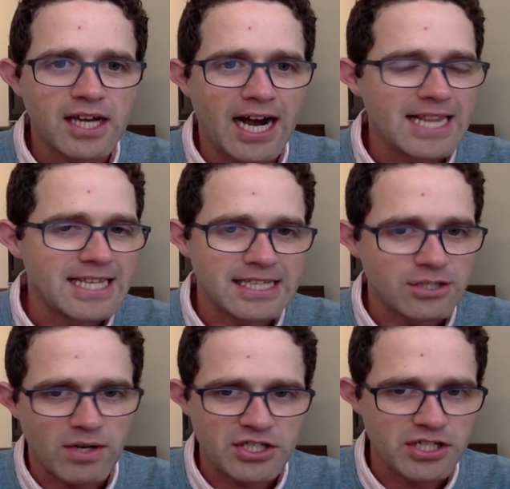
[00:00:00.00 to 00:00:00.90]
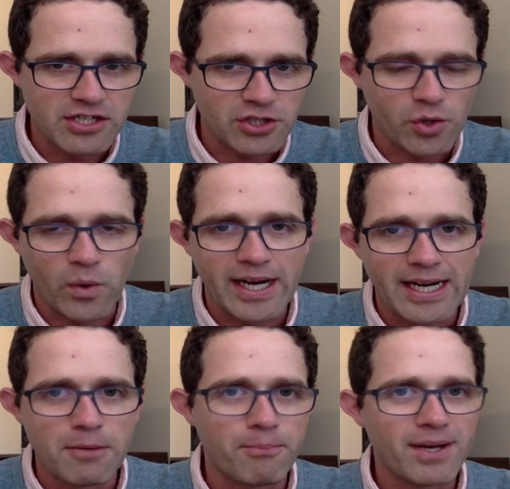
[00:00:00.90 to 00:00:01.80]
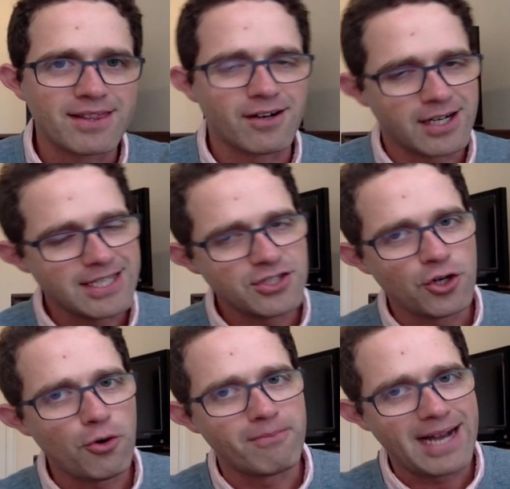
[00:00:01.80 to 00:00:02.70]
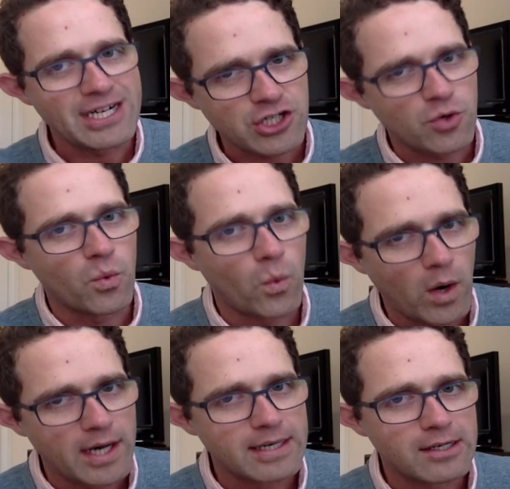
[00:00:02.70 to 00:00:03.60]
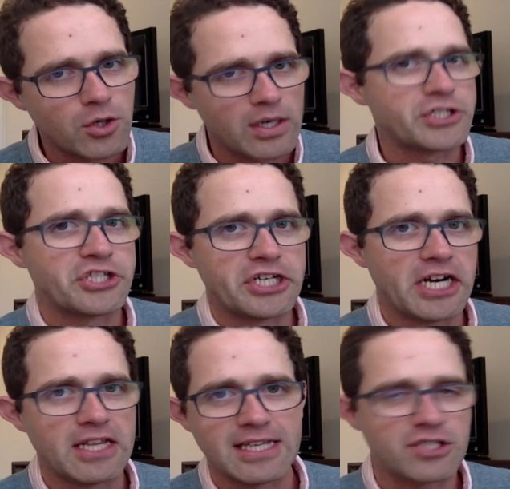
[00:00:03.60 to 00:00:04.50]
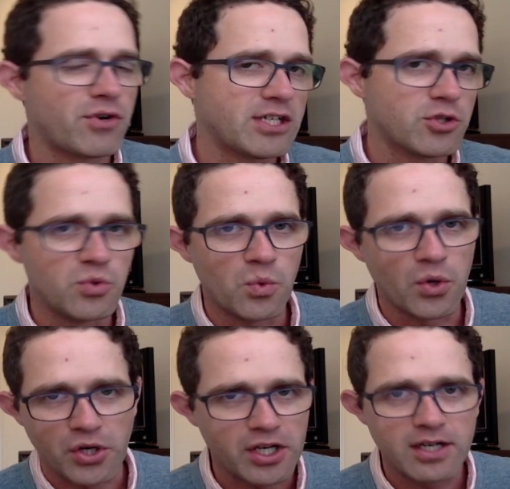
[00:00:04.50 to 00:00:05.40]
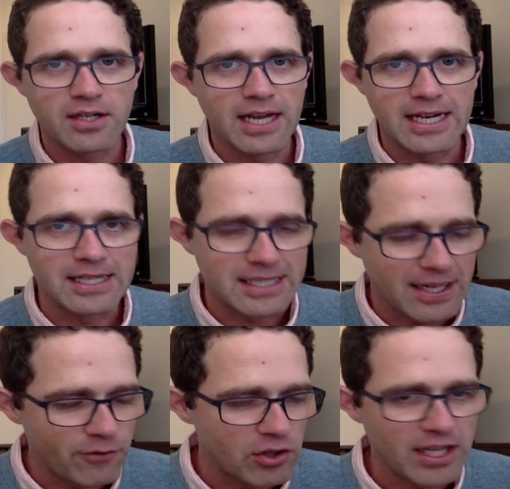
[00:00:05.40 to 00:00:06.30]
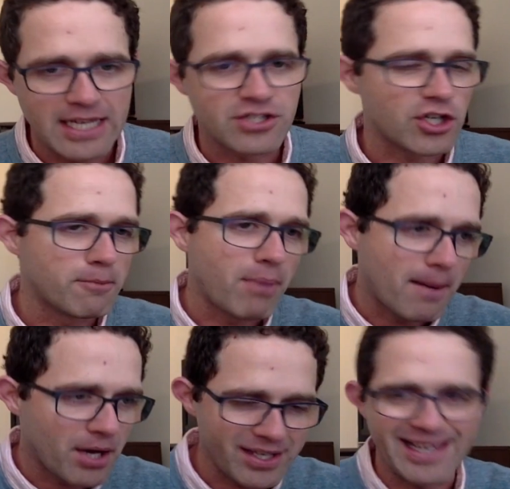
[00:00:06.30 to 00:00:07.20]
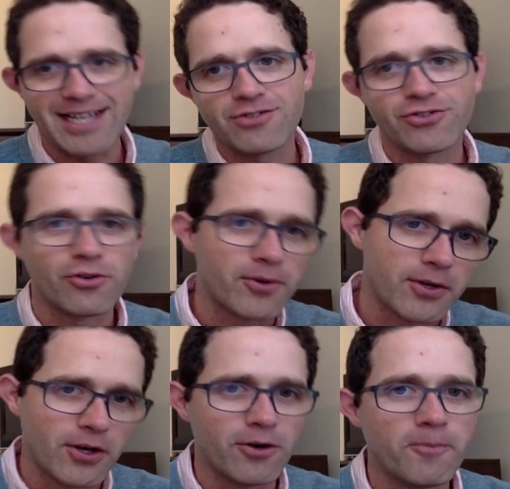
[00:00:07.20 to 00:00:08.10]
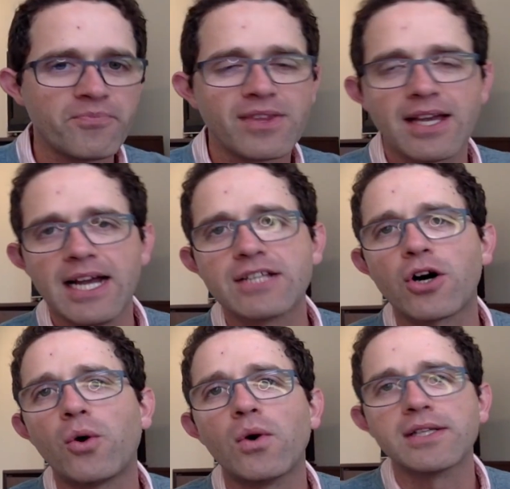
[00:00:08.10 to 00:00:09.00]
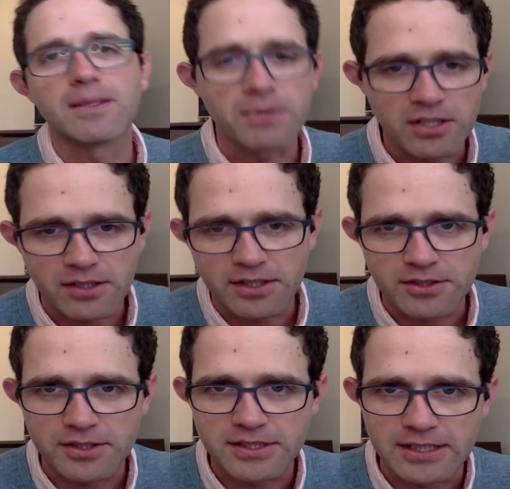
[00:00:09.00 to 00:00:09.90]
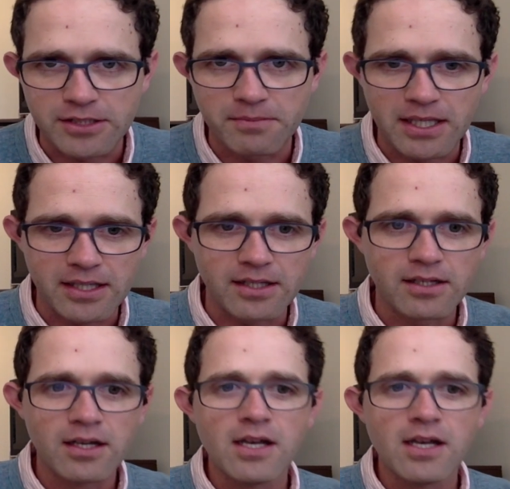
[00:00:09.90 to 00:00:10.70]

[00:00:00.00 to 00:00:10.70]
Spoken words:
I think these questionnaires are great, but there is no magic one questionnaire that's going to work and give you the answer and pop out yes or no. It's always up to your clinical decision making.